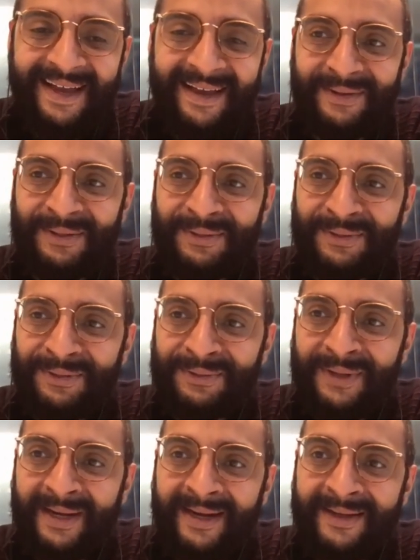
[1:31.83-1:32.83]
Yeah,
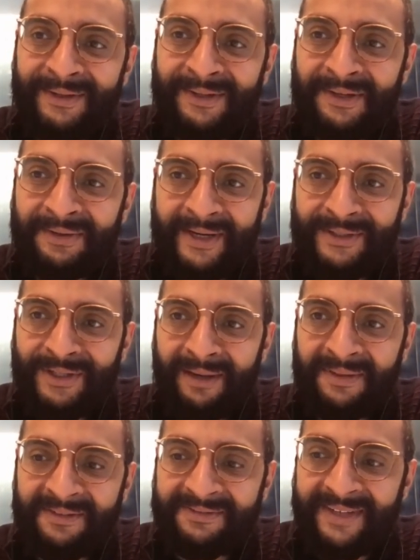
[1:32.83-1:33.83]
you did a great
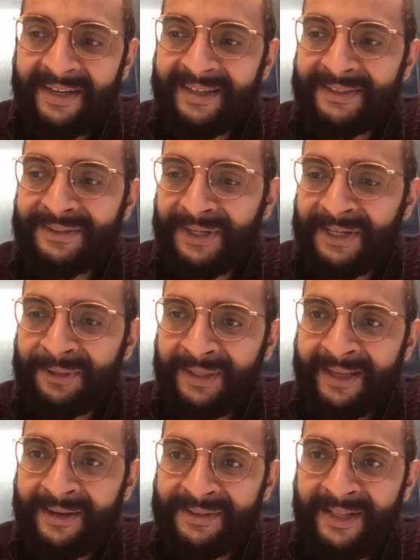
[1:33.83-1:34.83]
job of kind of integrating
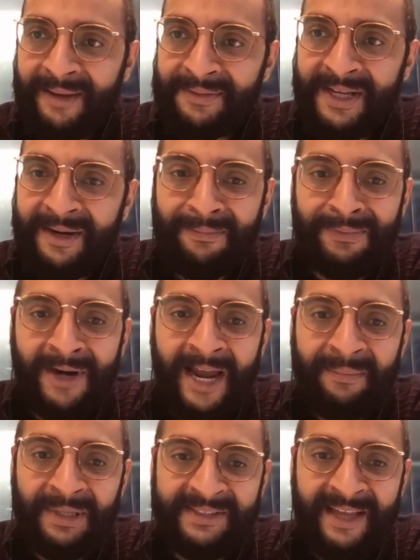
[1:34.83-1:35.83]
with Lighthouse Labs. Kind of
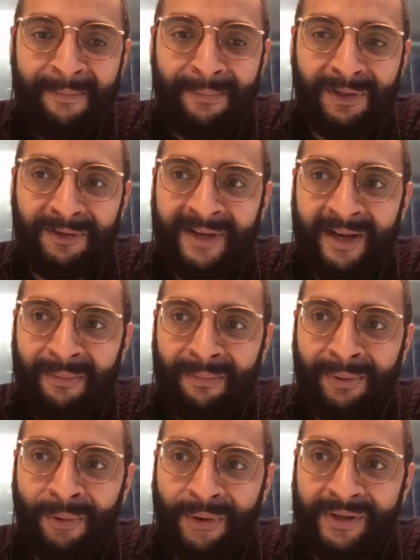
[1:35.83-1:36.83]
prime example of how
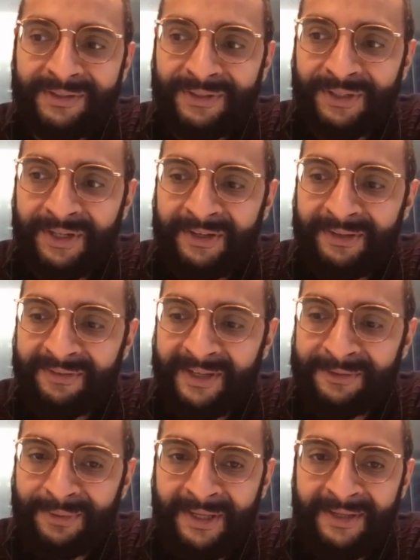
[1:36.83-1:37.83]
employers should
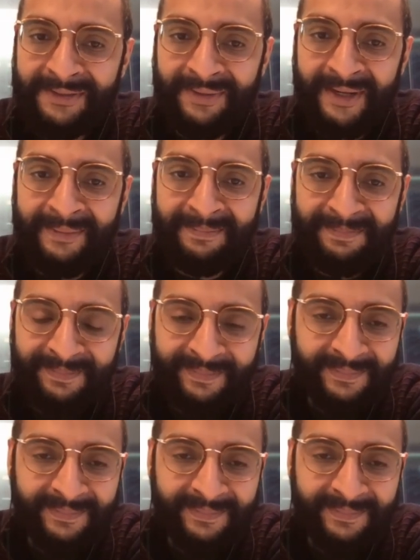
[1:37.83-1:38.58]
interface with us, right?